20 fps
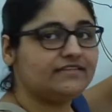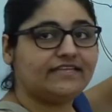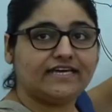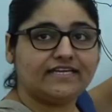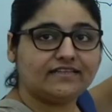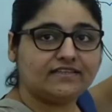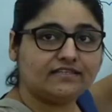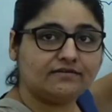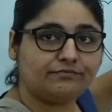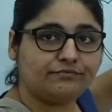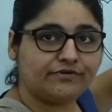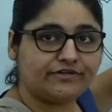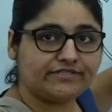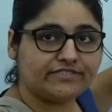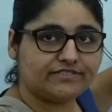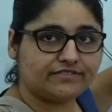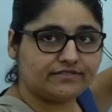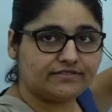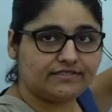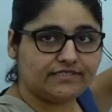than the
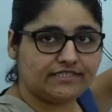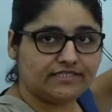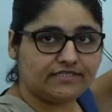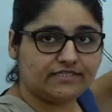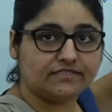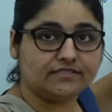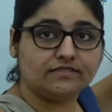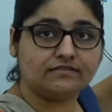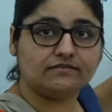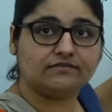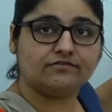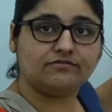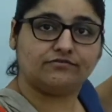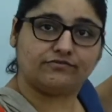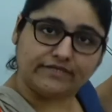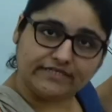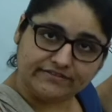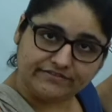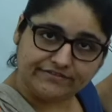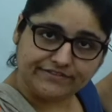pressure in
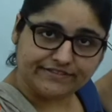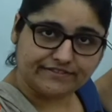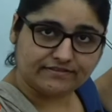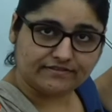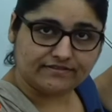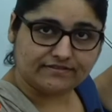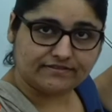the ventricle.